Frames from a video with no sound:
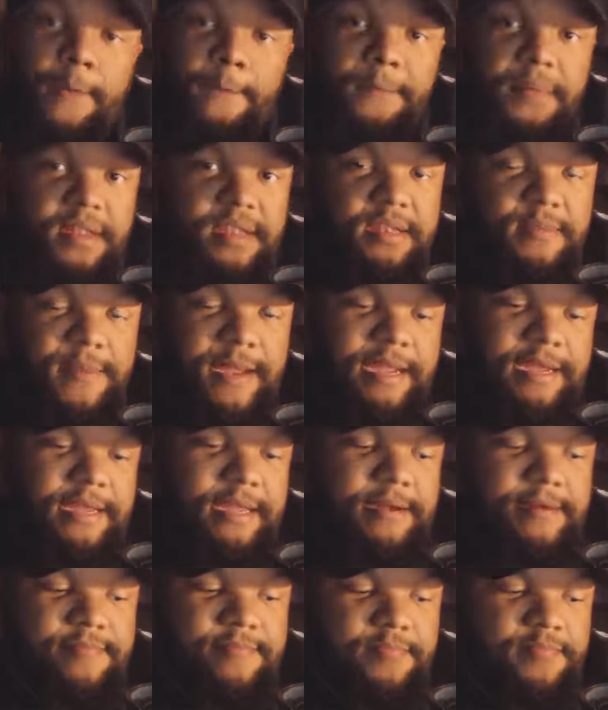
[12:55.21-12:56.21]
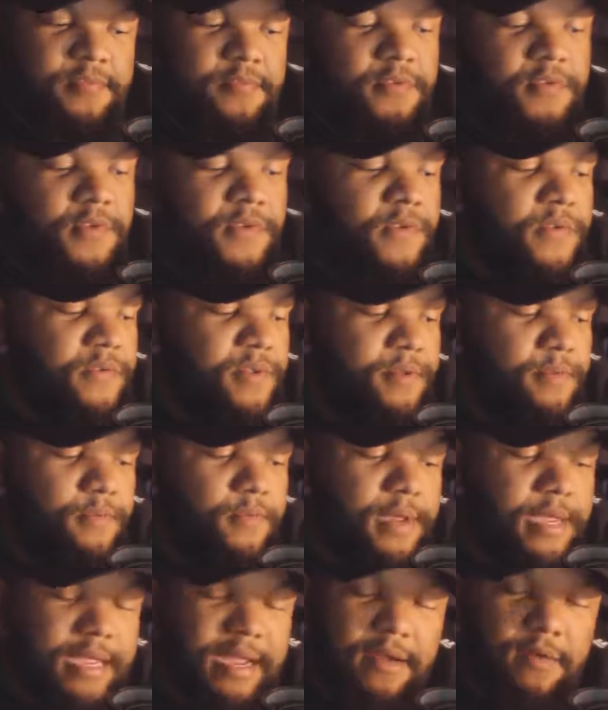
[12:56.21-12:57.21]
but SmackDown proves
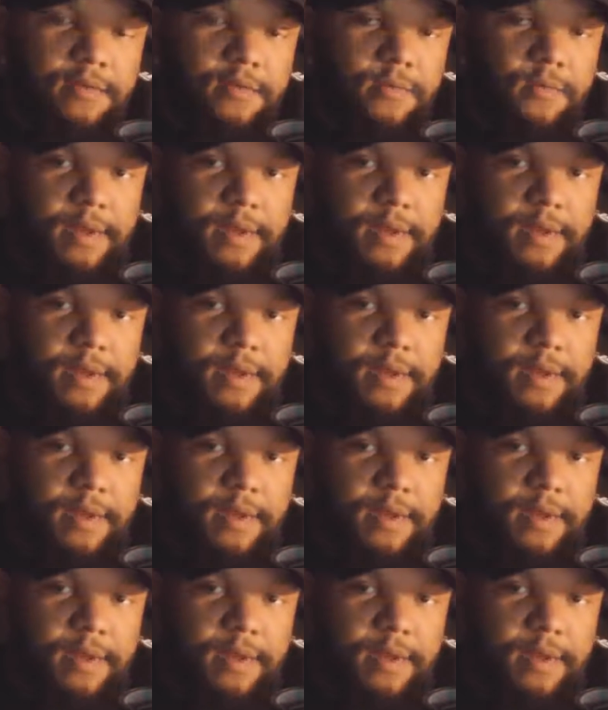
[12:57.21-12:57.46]
week after